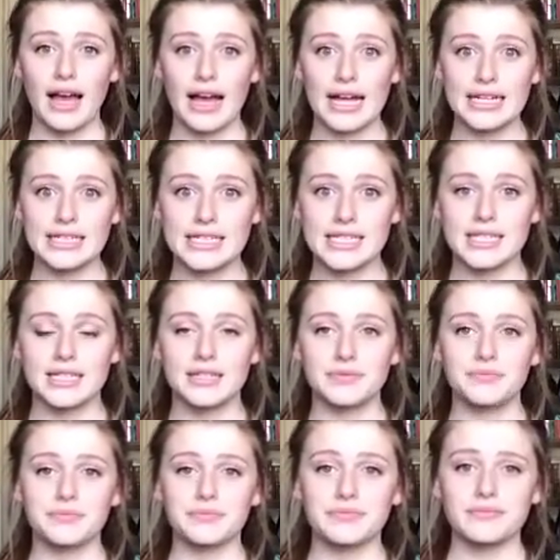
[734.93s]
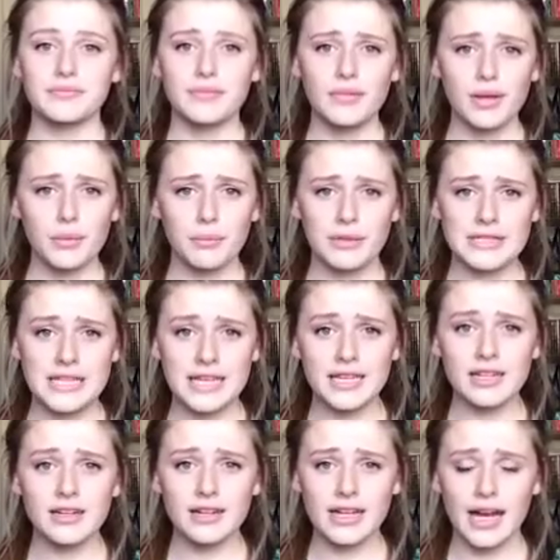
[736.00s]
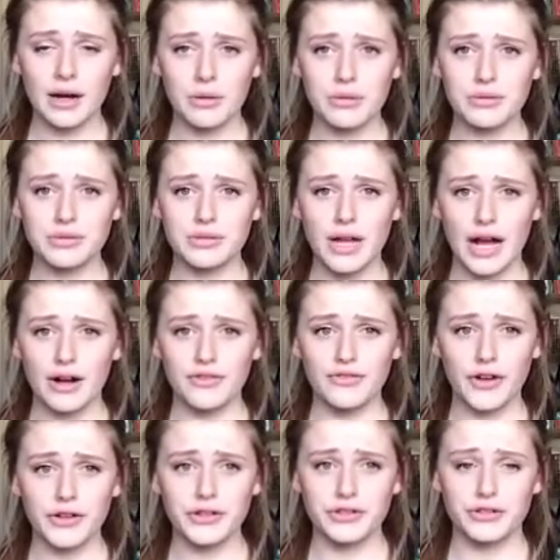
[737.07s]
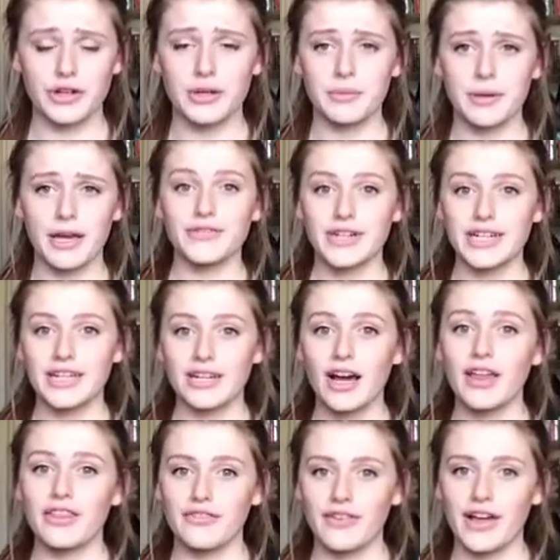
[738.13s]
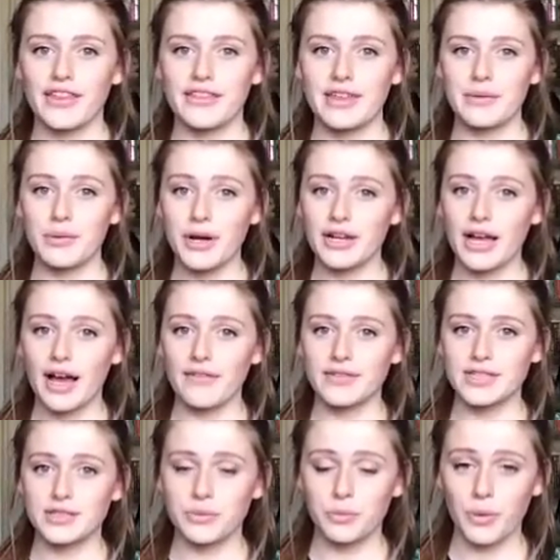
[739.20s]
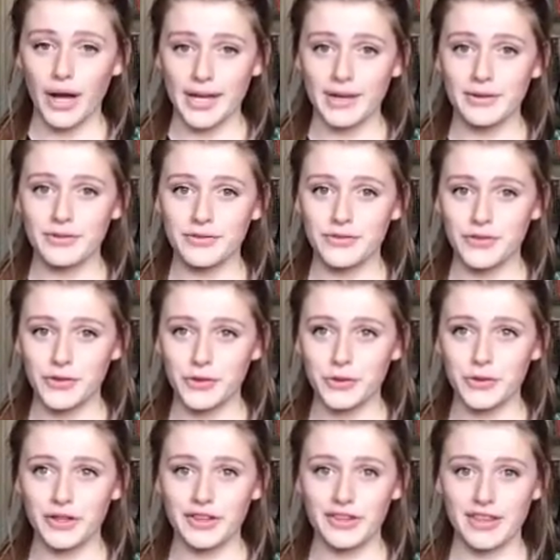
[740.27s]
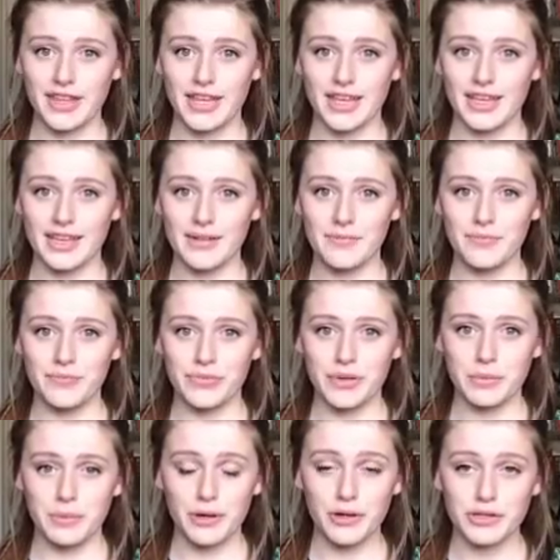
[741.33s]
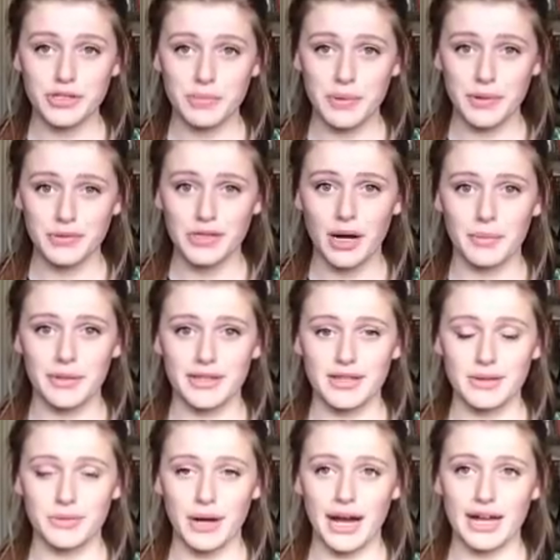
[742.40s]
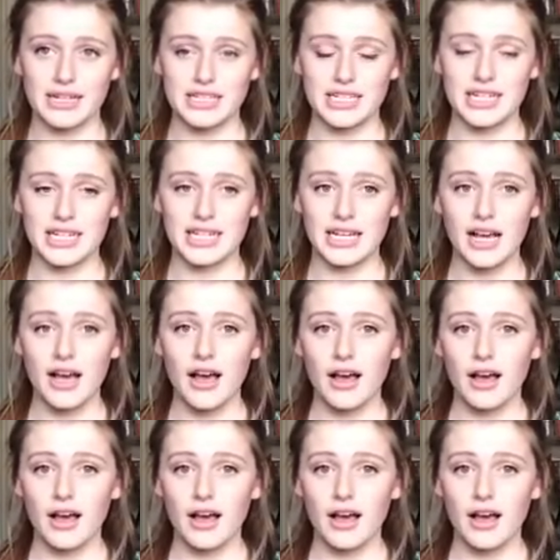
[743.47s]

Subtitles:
And particularly our focus group really liked the fact that they weren't having to wait for the plot to build up, and they were actually